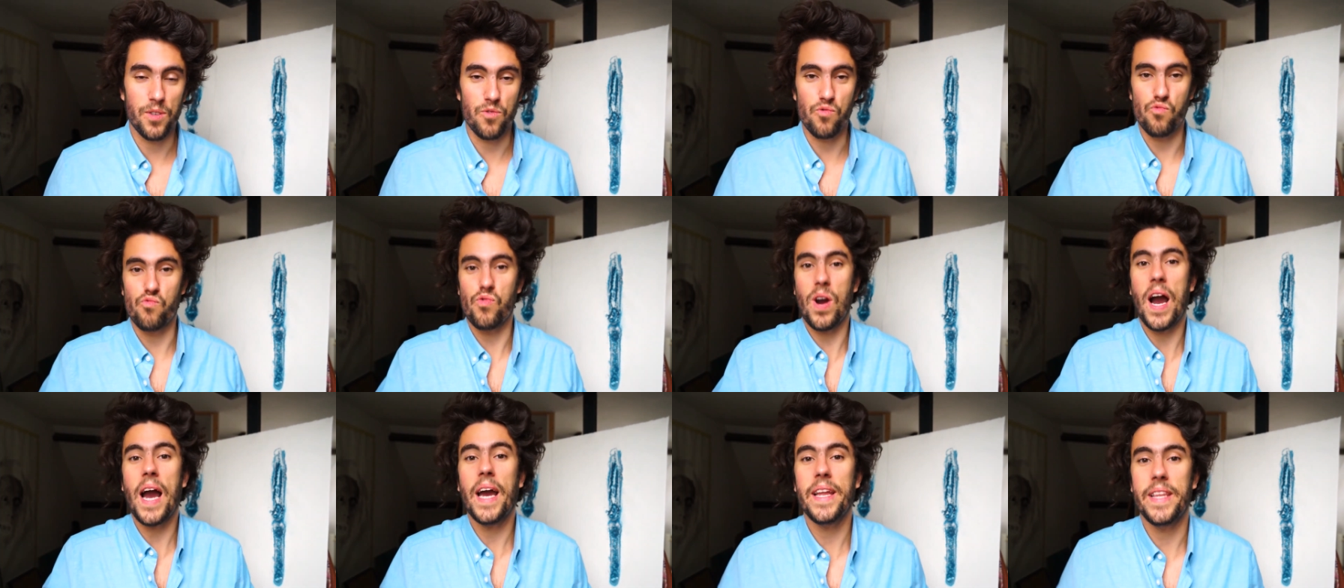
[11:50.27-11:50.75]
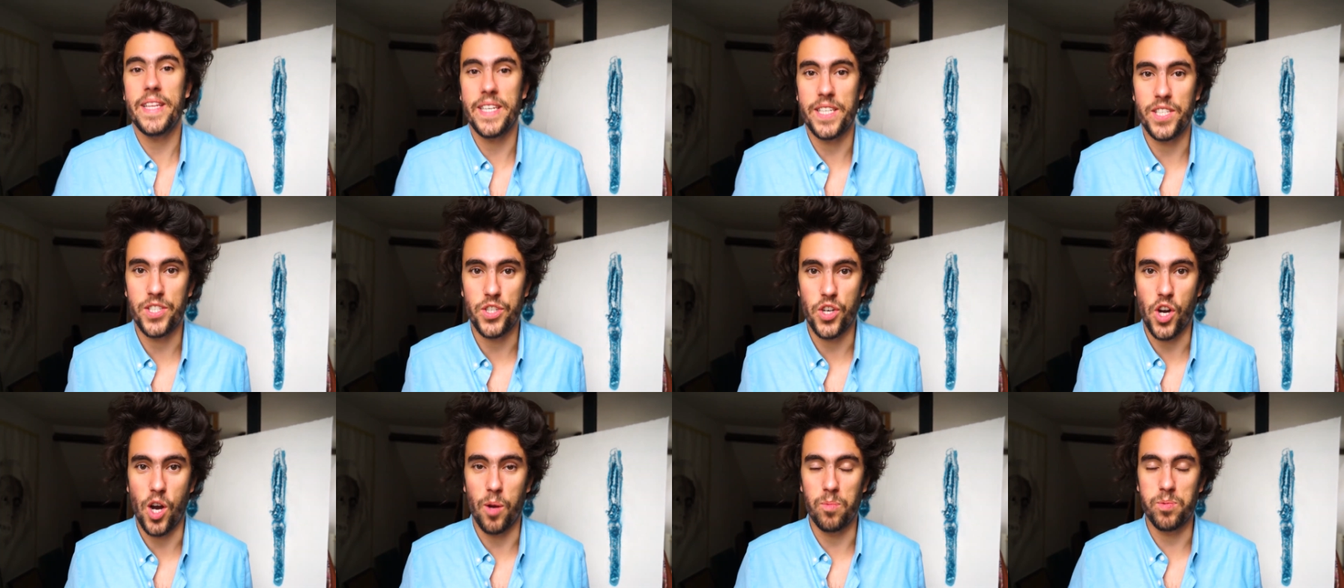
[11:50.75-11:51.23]
writing
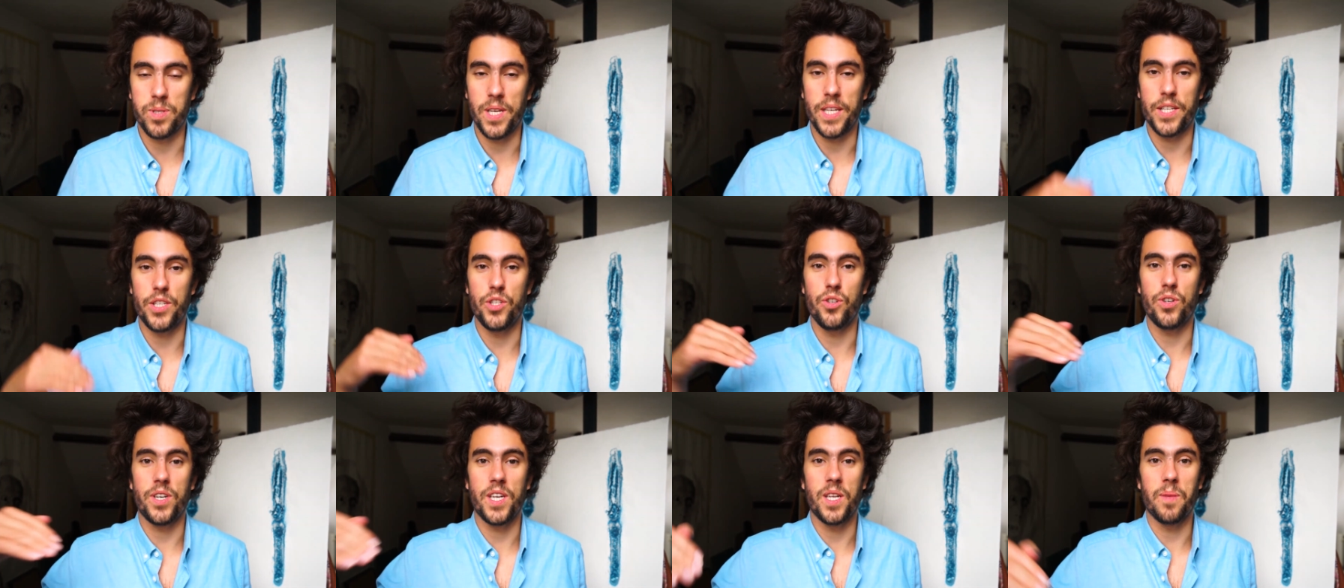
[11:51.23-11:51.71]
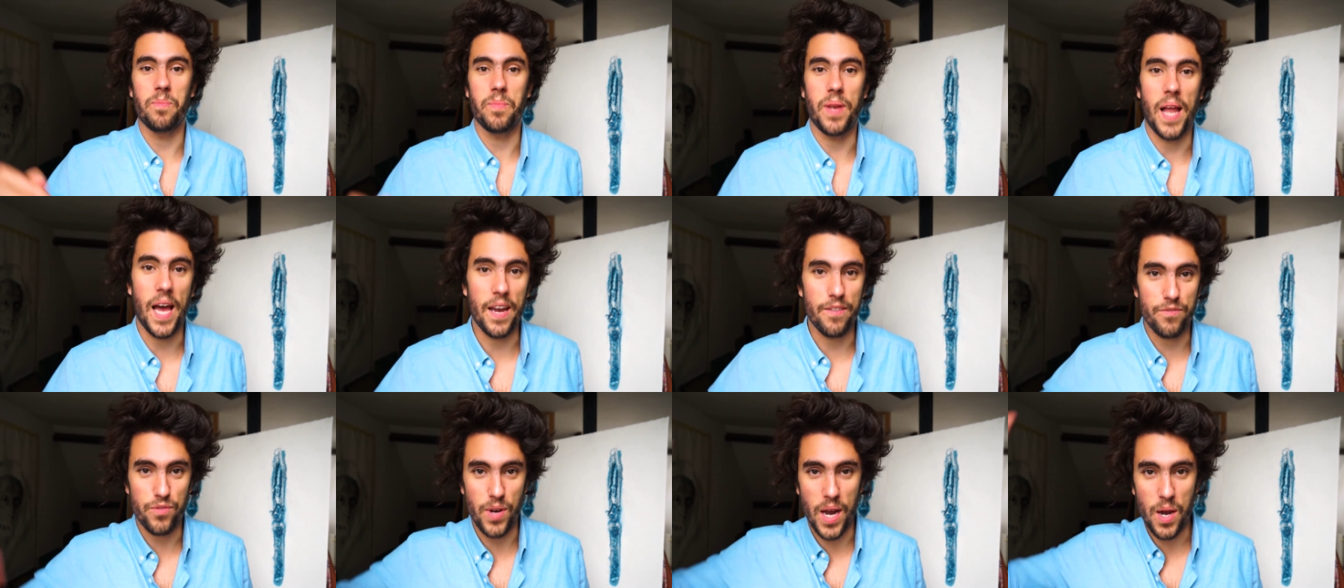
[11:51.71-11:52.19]
jobs that you can apply for.